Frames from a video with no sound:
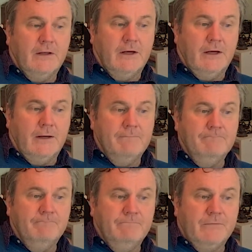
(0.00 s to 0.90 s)

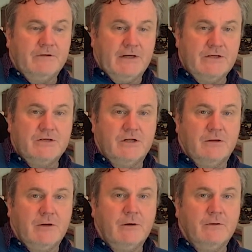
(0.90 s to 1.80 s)
the tension at
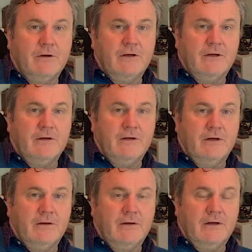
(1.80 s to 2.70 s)
the moment
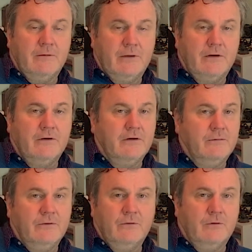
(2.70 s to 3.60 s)
in America
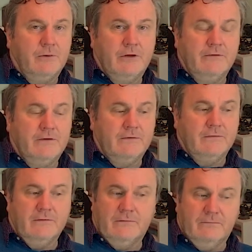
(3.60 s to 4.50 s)
with all the
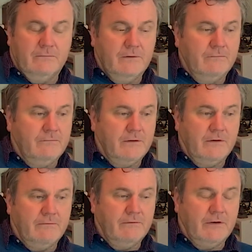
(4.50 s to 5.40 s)
politics is
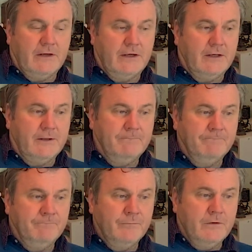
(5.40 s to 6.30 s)
very, very clear.
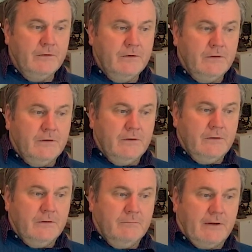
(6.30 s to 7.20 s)

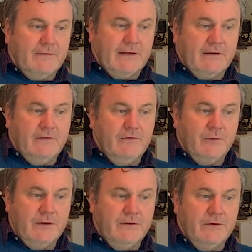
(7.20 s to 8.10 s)
By Saturday the
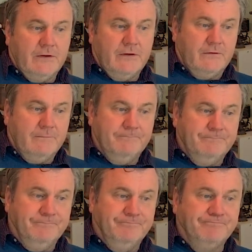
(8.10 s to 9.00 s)

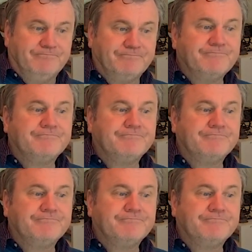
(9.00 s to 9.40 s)
23rd,